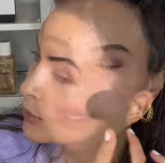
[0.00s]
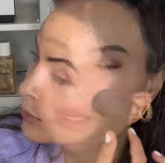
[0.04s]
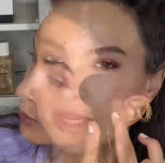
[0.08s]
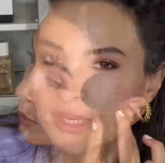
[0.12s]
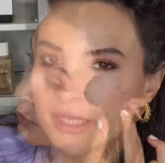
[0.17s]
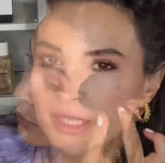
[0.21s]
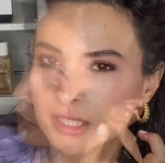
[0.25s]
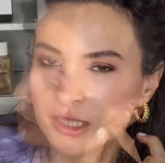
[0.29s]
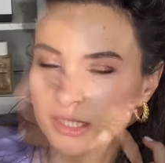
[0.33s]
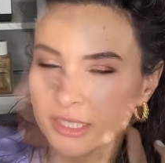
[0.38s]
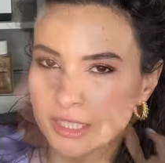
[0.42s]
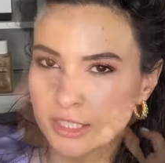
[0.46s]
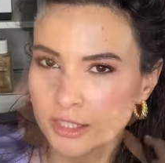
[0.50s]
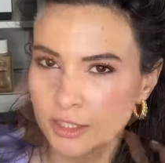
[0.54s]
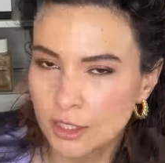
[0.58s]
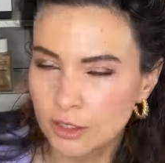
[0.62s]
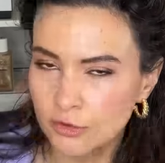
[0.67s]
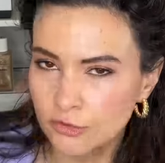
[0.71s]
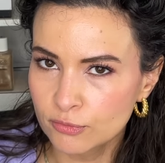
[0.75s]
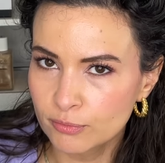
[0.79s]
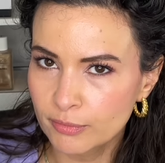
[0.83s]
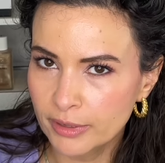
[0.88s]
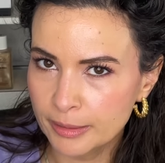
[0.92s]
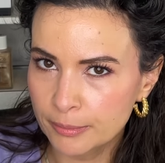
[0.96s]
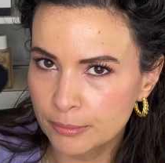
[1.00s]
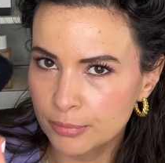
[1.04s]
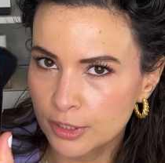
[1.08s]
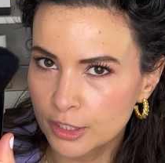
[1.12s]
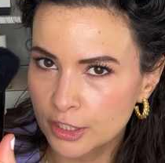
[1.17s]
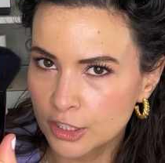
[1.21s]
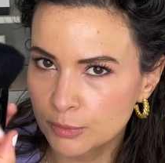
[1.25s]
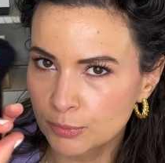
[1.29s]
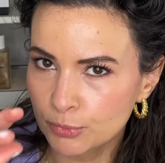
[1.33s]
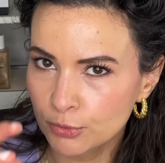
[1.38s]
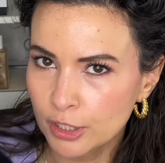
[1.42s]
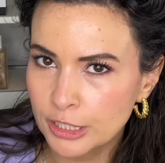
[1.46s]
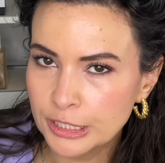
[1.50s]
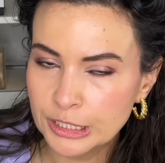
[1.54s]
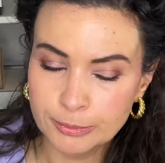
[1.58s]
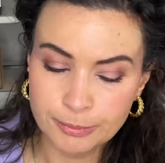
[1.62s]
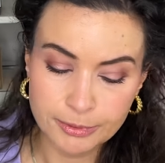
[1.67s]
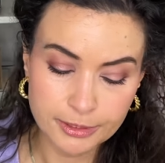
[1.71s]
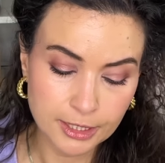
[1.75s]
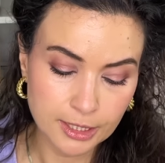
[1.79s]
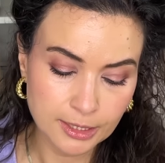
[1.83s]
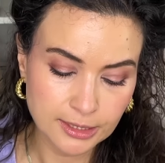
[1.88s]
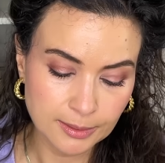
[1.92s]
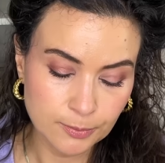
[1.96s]
I cleaned off my blush brush
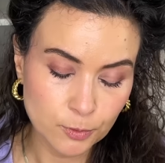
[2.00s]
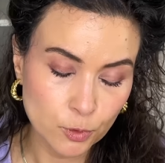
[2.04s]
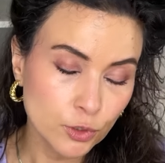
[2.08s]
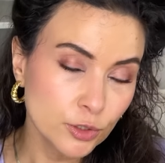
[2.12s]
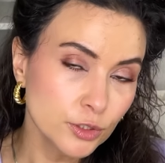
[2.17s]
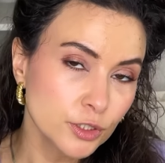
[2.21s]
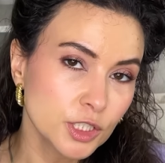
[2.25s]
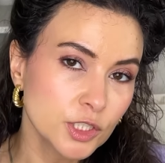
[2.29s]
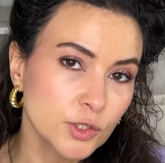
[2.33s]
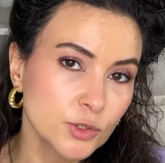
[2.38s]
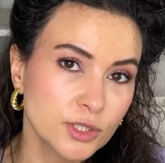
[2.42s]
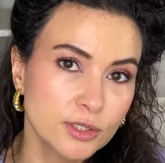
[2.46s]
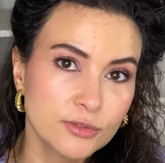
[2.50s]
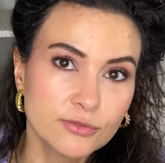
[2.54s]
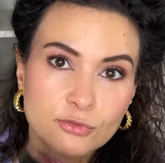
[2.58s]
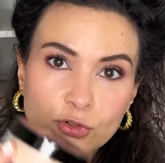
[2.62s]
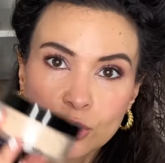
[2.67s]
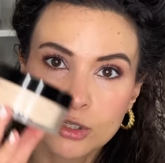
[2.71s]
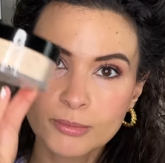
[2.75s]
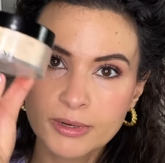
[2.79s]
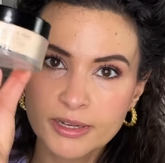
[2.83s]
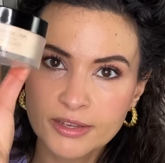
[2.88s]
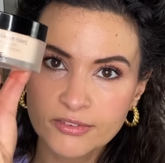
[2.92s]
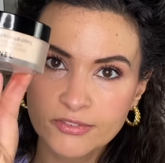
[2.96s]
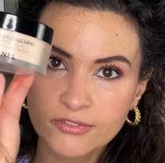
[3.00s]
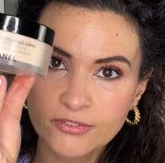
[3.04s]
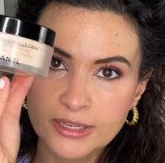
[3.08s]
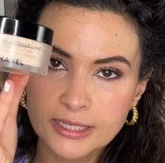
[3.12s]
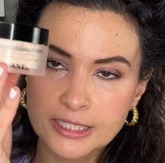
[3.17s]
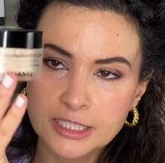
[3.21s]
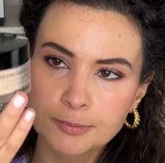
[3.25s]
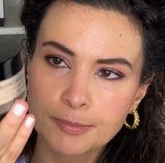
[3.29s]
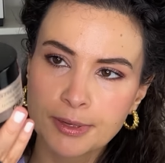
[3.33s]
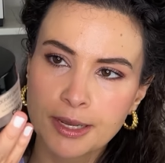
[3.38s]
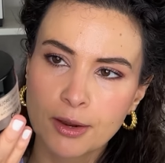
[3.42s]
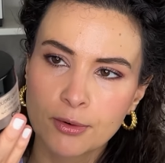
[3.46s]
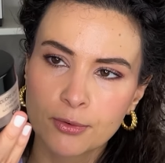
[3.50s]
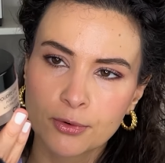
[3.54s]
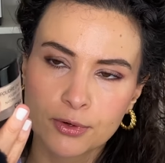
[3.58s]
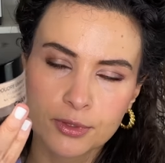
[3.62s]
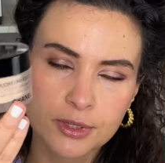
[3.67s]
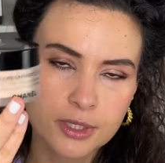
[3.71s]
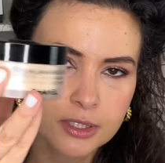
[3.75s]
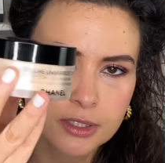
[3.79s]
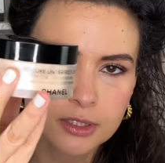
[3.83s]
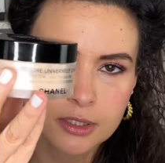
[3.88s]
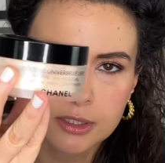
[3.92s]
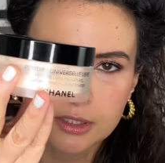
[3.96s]
because I'm going to use it for my face powder.
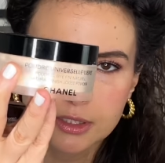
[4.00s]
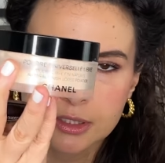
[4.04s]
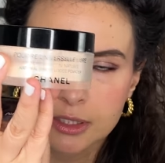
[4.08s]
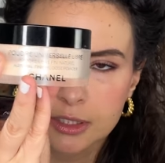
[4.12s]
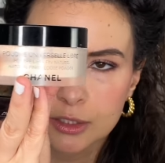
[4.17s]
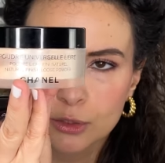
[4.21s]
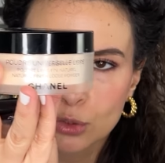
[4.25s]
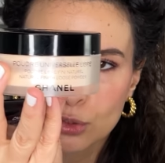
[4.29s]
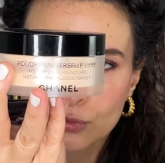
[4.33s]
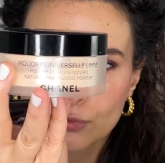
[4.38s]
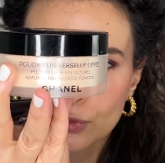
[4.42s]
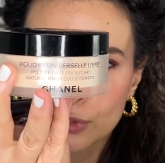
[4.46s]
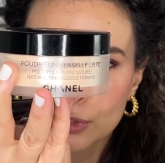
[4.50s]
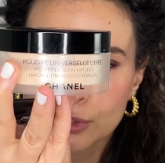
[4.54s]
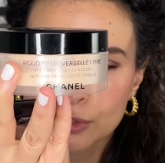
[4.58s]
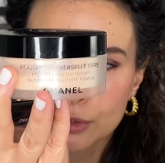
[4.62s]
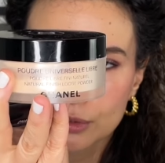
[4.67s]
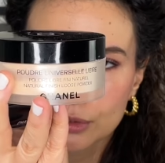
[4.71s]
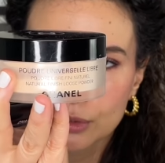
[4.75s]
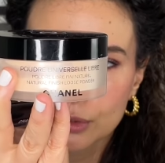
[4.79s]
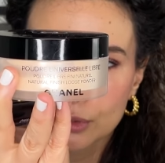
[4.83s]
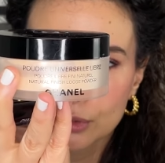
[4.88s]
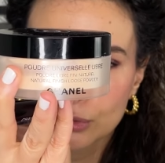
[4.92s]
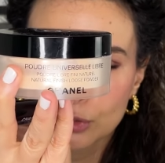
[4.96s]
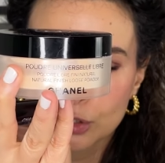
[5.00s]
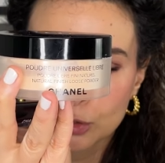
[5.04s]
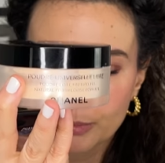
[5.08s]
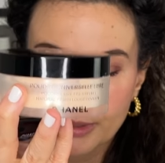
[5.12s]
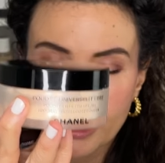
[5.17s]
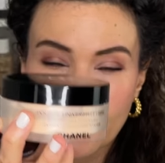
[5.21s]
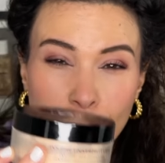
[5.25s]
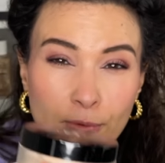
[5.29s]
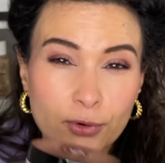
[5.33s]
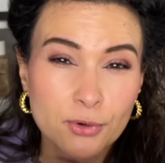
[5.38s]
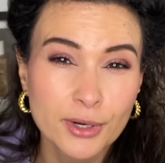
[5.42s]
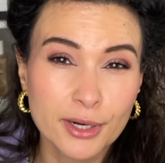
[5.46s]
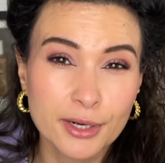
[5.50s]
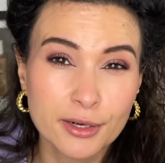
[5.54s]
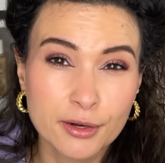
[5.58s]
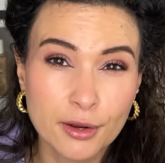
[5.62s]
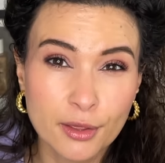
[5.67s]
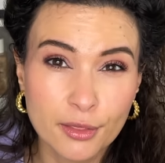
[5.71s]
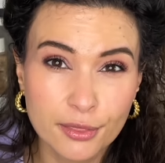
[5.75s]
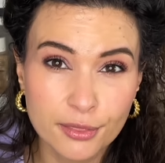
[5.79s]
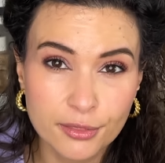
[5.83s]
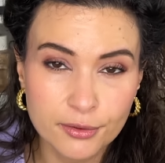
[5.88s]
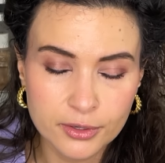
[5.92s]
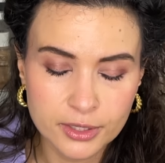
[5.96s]
This is the Universal Loose Powder in
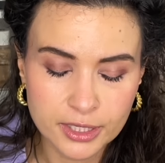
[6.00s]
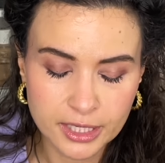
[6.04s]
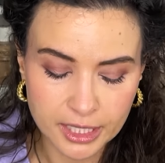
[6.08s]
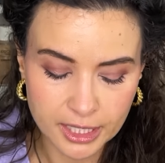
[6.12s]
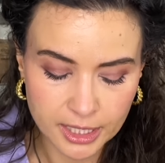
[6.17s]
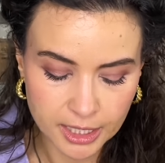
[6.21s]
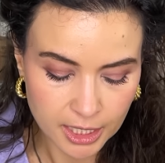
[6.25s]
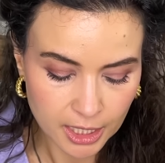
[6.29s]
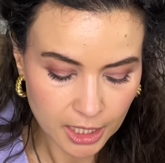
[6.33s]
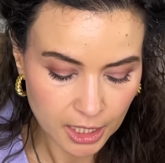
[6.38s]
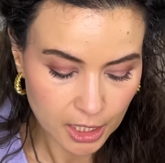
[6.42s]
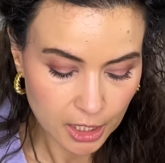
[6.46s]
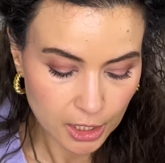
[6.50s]
30.